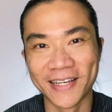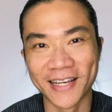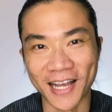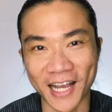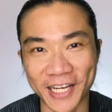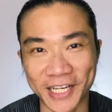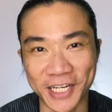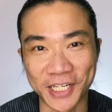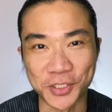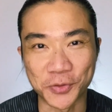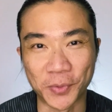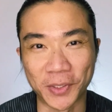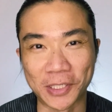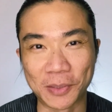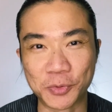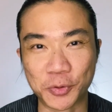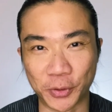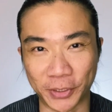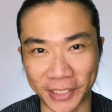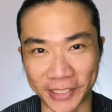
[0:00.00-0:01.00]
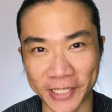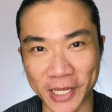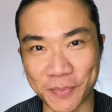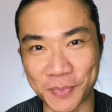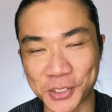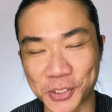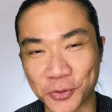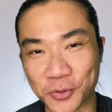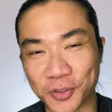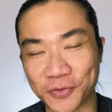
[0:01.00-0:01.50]
Hi guys, welcome to another
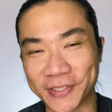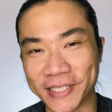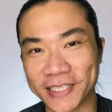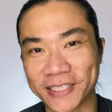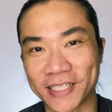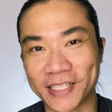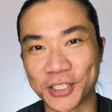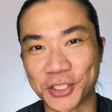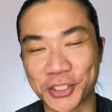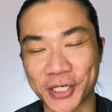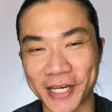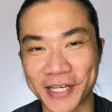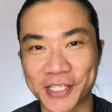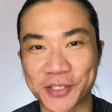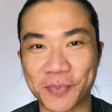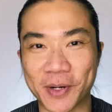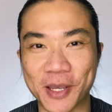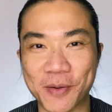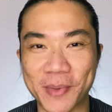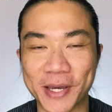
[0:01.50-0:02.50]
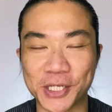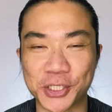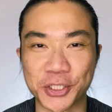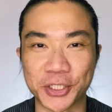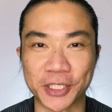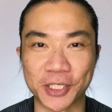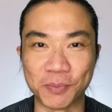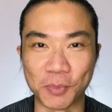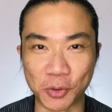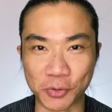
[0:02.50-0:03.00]
episode of Nick Tan Chats, my magic
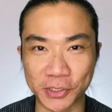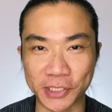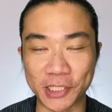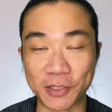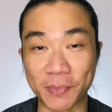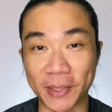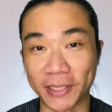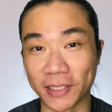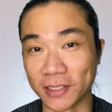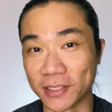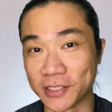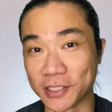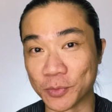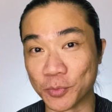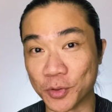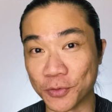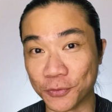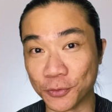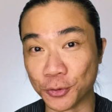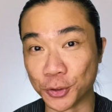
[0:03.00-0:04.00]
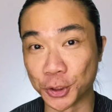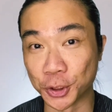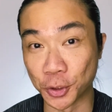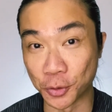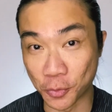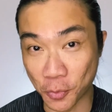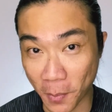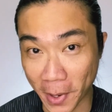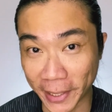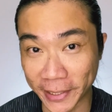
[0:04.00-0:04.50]
and mostly mentalism review
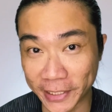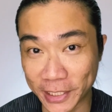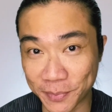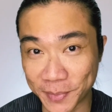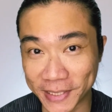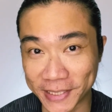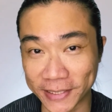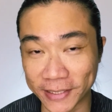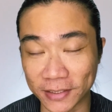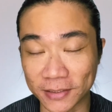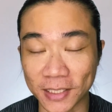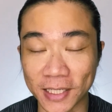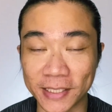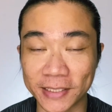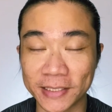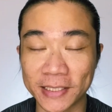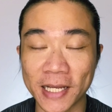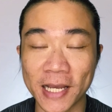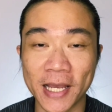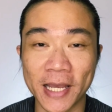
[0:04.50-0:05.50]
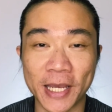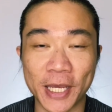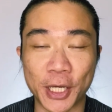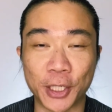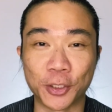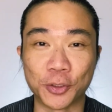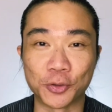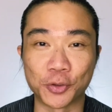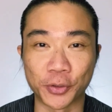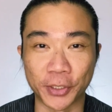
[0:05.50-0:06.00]
show. My name is Nick Tan,
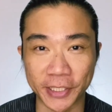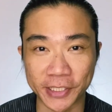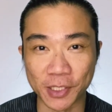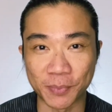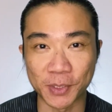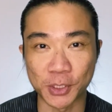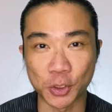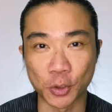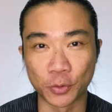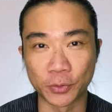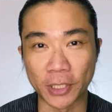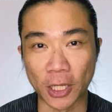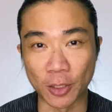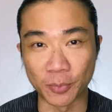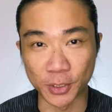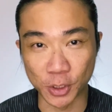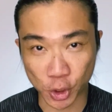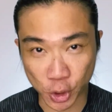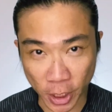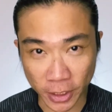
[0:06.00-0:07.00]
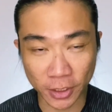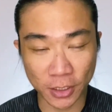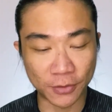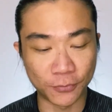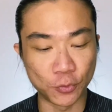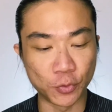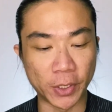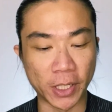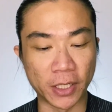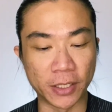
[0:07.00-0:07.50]
and on today's episode, I'll be chatting with
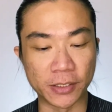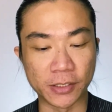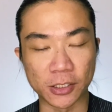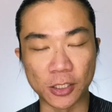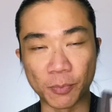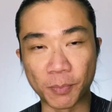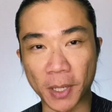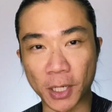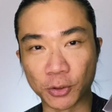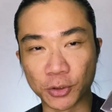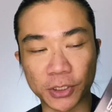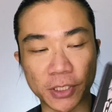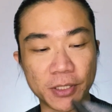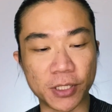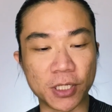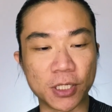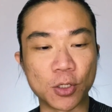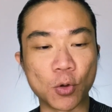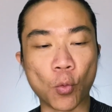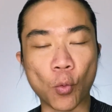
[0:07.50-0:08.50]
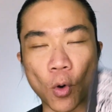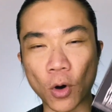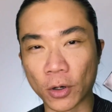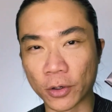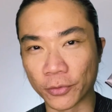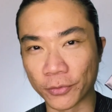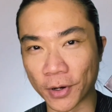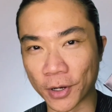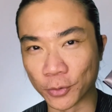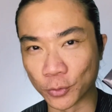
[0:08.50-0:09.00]
you guys about the Walk
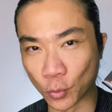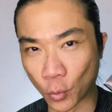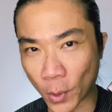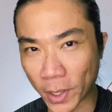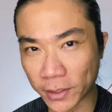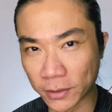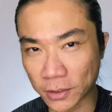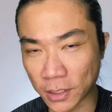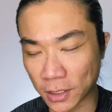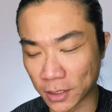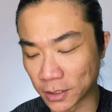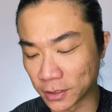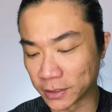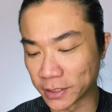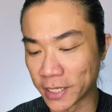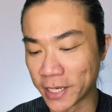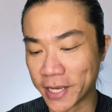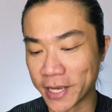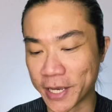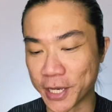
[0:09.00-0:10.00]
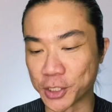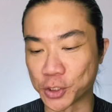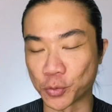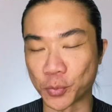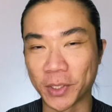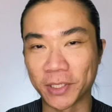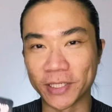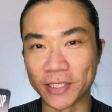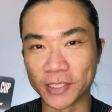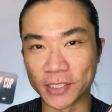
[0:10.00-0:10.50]
Around Wildcard as
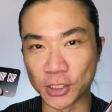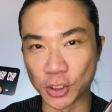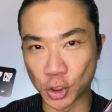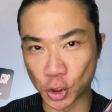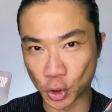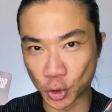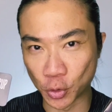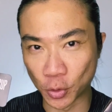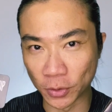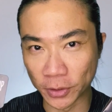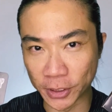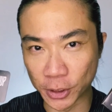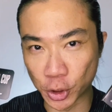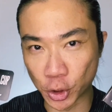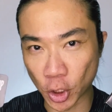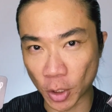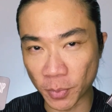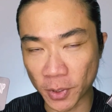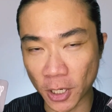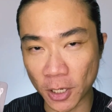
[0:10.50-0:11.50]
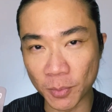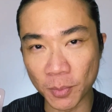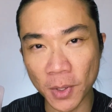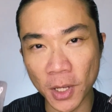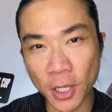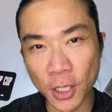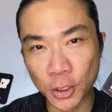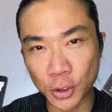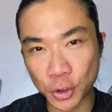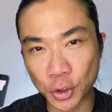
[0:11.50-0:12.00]
well as the Strolling Chop Cup,
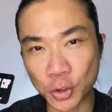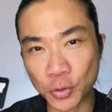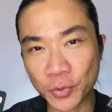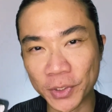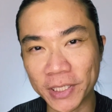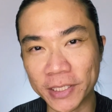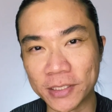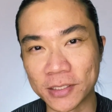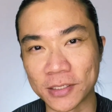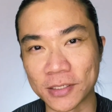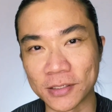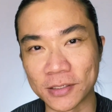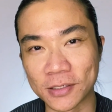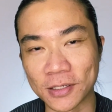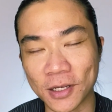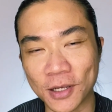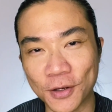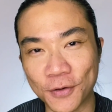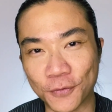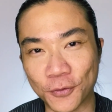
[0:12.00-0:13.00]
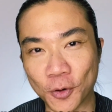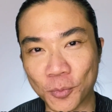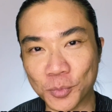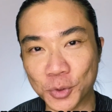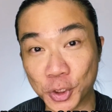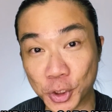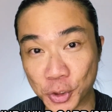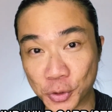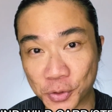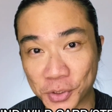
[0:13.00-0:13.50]
two releases from
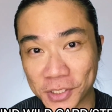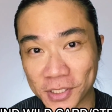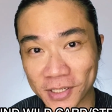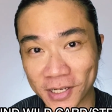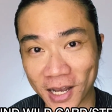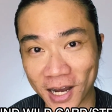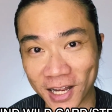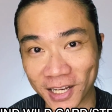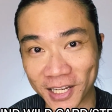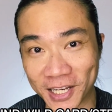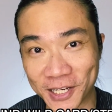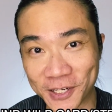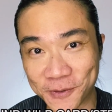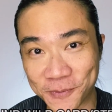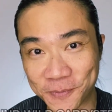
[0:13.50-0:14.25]
Deuce Gala.